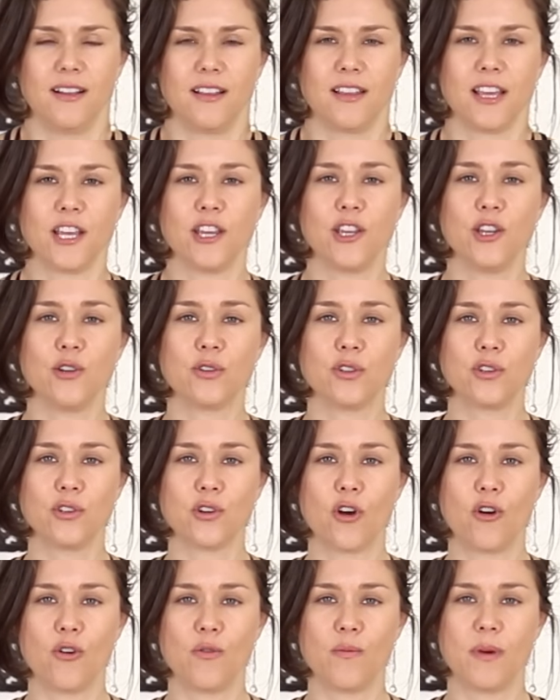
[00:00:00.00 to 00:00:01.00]
Thank you
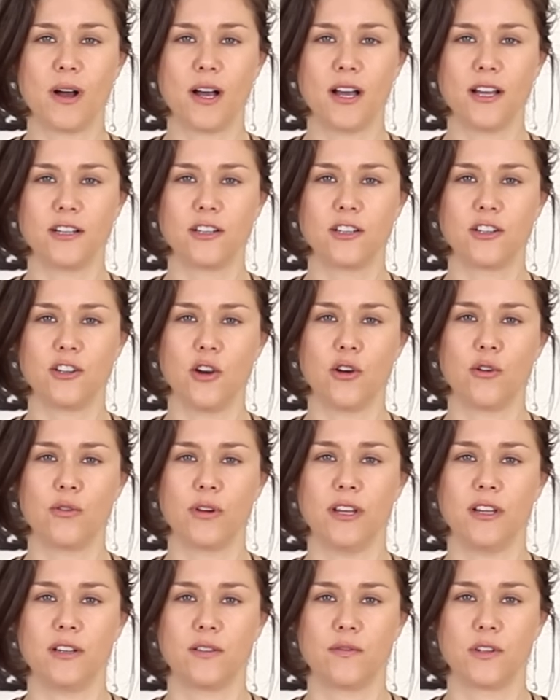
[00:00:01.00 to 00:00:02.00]
so much,
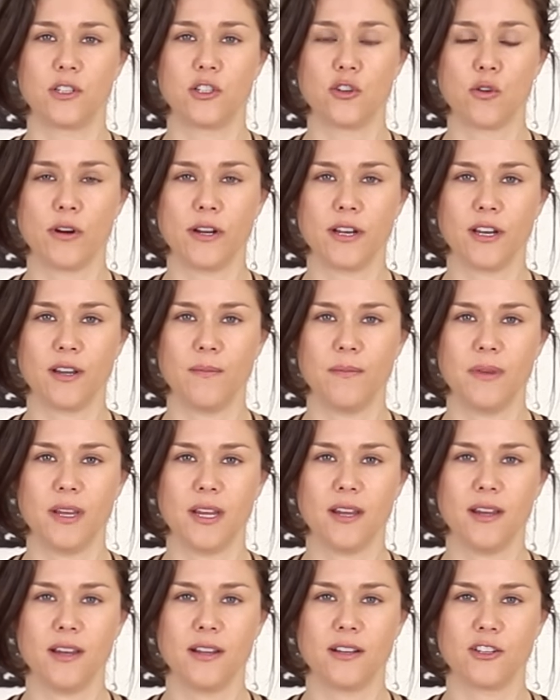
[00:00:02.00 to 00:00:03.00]
yogis, for joining
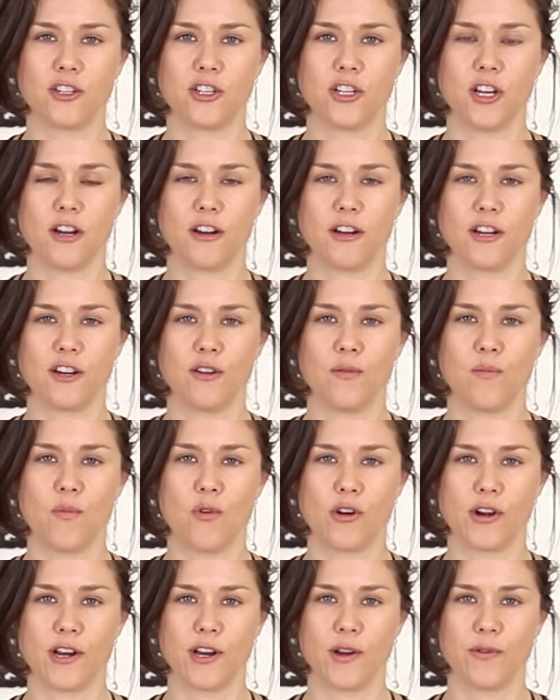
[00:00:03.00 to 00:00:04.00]
me and sharing your
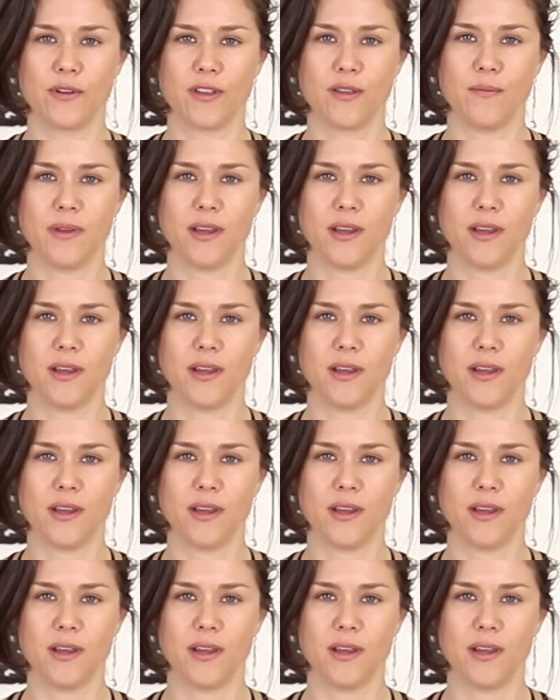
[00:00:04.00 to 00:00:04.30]
morning with